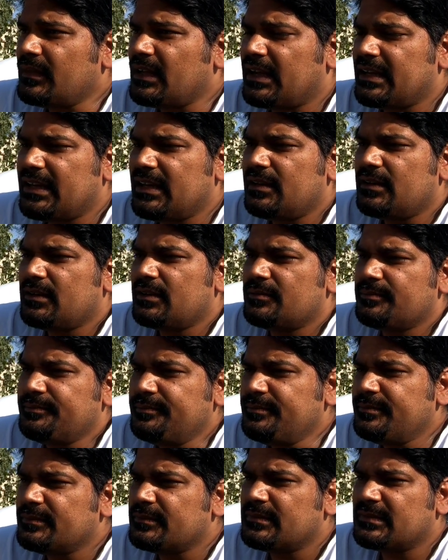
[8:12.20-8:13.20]
again,
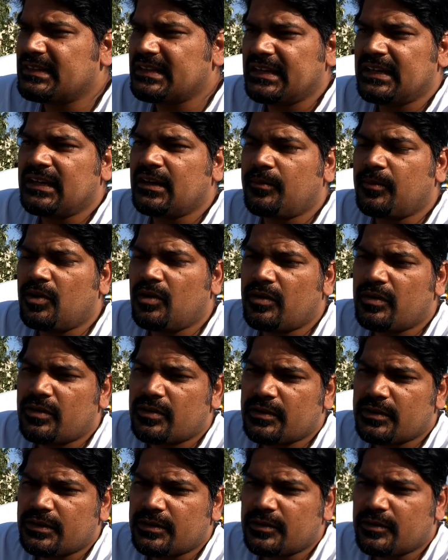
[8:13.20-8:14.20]
think about
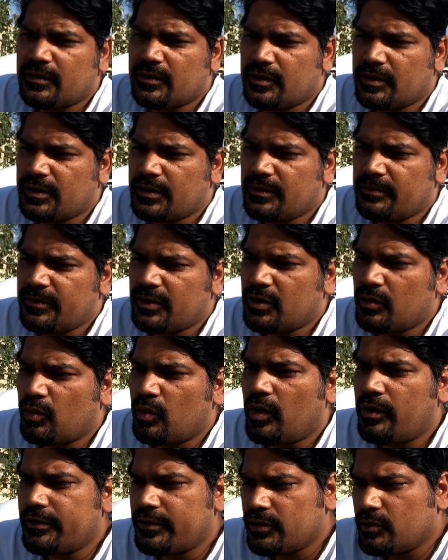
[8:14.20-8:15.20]

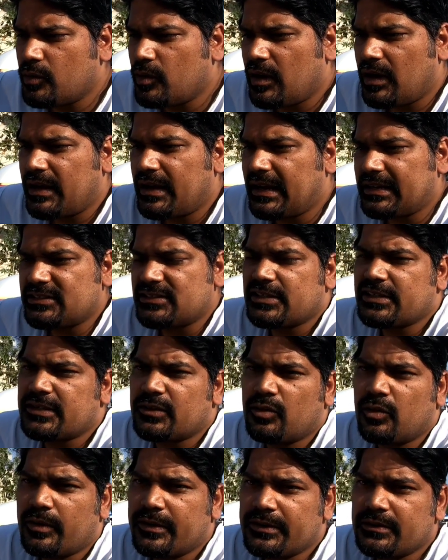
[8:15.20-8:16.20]
what you are actually
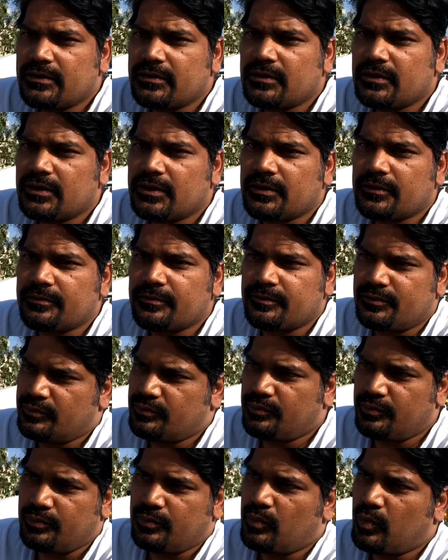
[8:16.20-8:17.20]

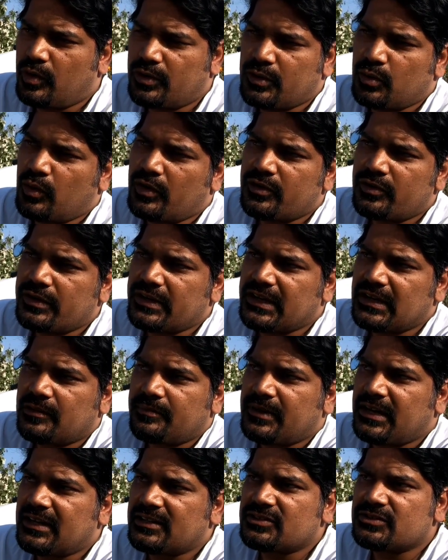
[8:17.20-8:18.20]
going, what you want to take
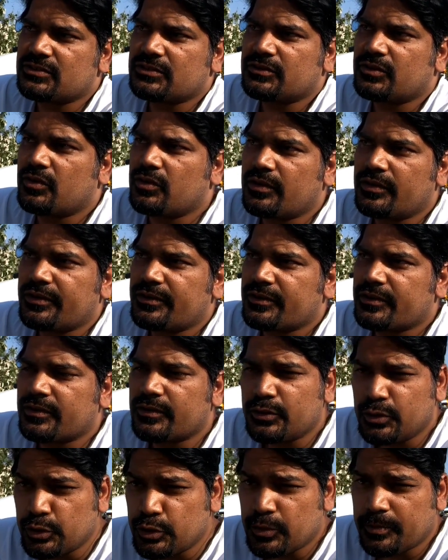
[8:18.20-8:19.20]
up as your
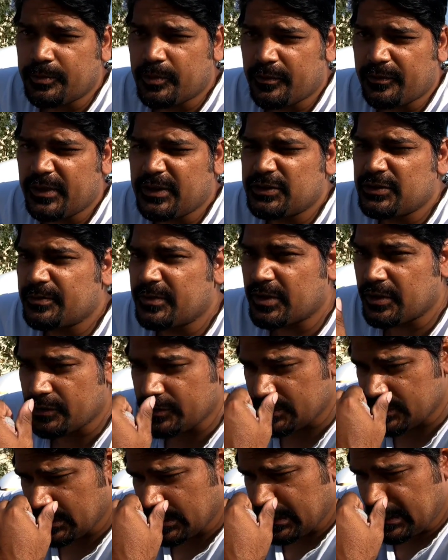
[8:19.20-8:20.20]
YouTube profession,
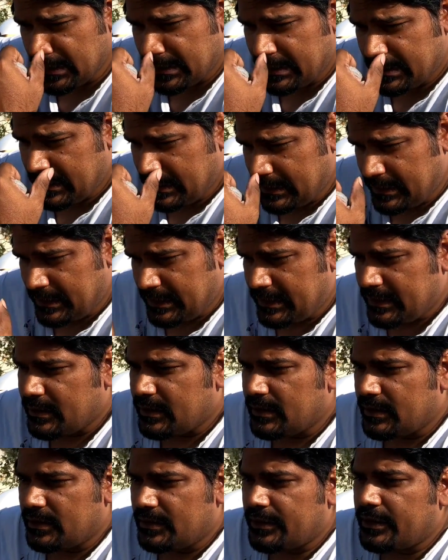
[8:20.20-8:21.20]
because
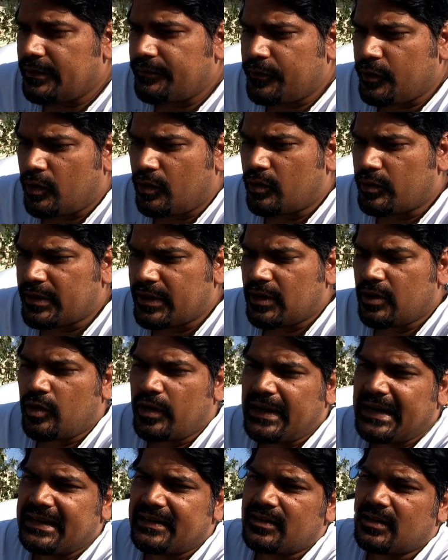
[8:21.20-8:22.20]
if you're looking
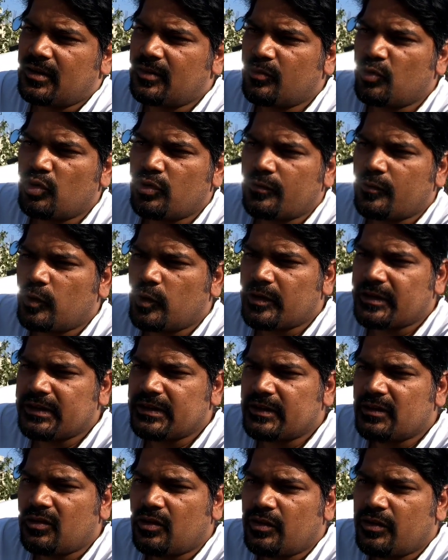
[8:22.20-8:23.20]
at
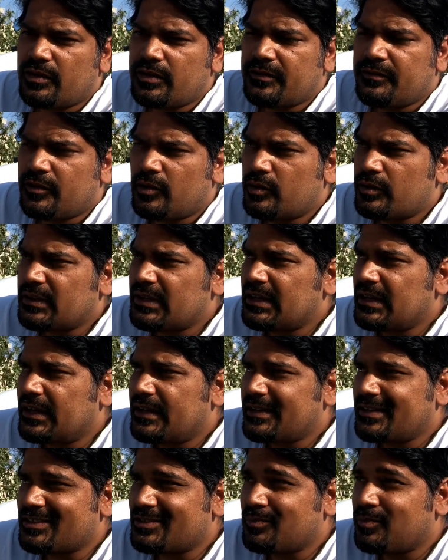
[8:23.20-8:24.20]
motovlogging or if you're looking
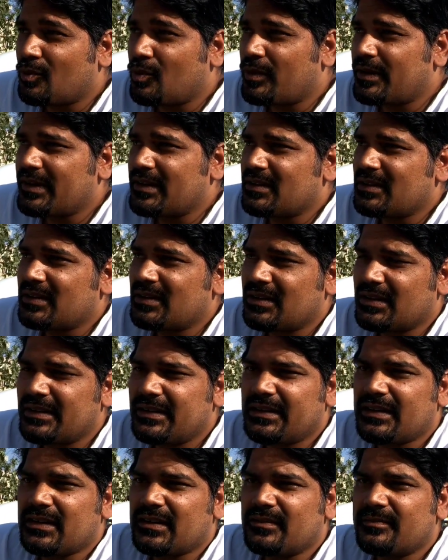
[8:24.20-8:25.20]
at exploring
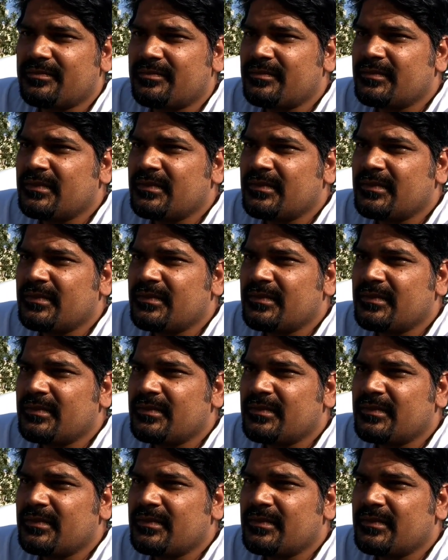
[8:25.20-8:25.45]
India,